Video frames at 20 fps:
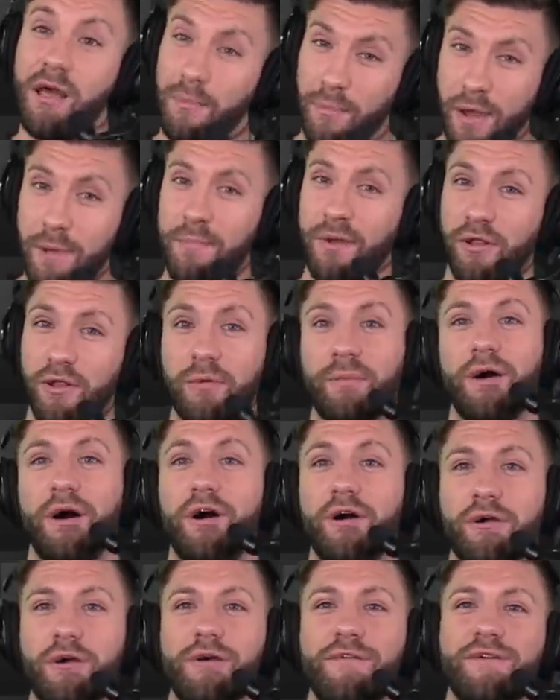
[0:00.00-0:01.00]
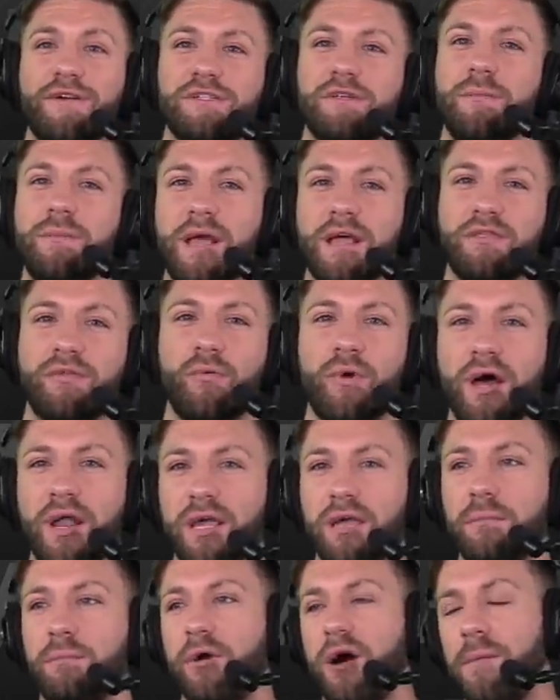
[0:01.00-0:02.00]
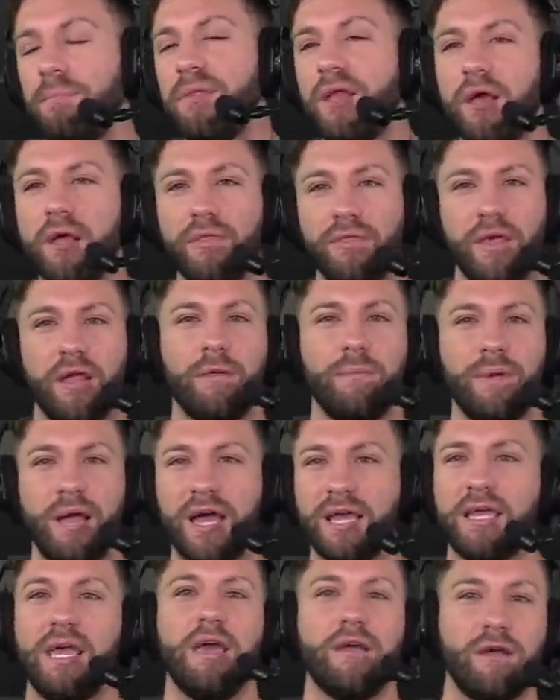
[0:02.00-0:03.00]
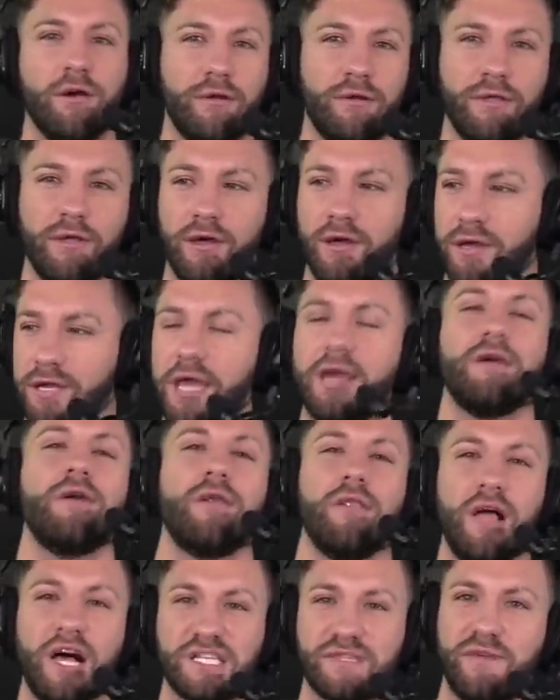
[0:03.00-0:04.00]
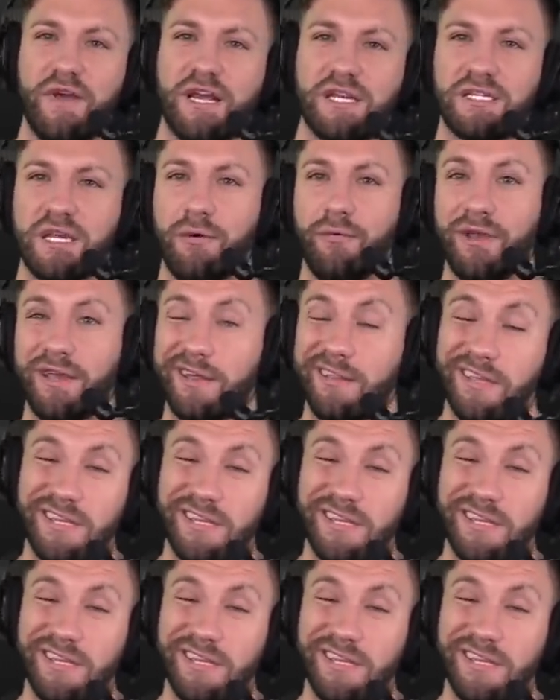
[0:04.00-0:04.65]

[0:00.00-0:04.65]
I might be a little bit hungover because I'll be at the wedding, but that'll I can't go to the I can't go to Las Vegas that weekend.